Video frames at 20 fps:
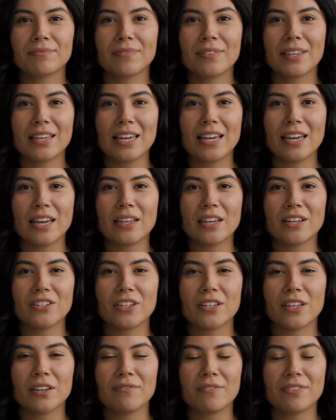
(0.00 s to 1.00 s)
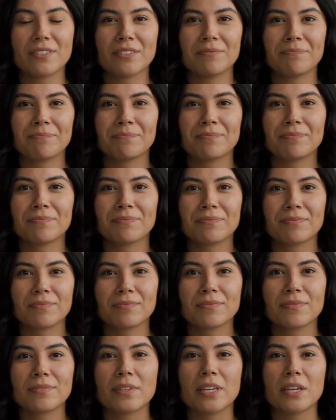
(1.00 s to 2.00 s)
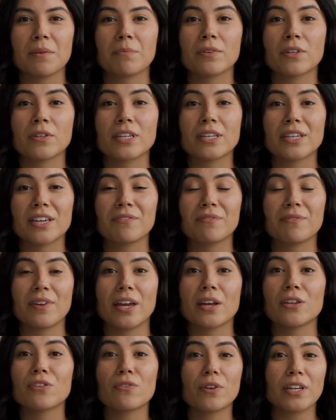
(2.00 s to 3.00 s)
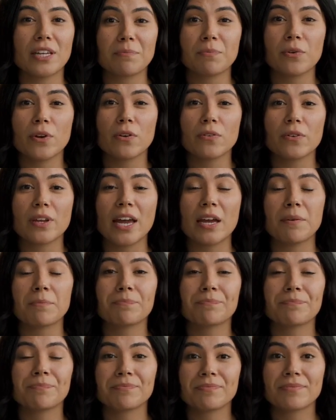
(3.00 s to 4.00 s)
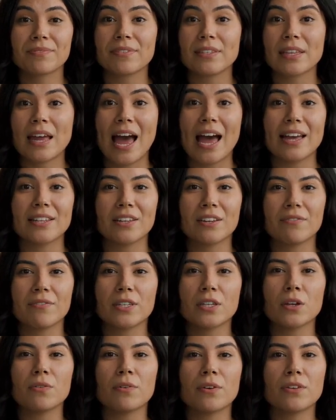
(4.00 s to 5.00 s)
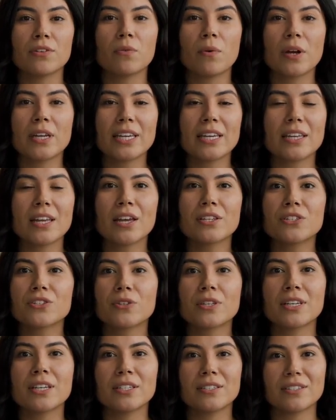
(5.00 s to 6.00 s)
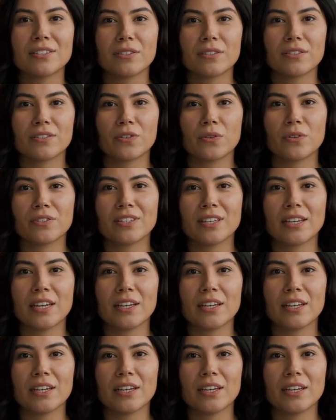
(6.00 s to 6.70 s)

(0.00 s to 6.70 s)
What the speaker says: Key initiatives: Community Fair Trade Program. Active in over 20 countries, sourcing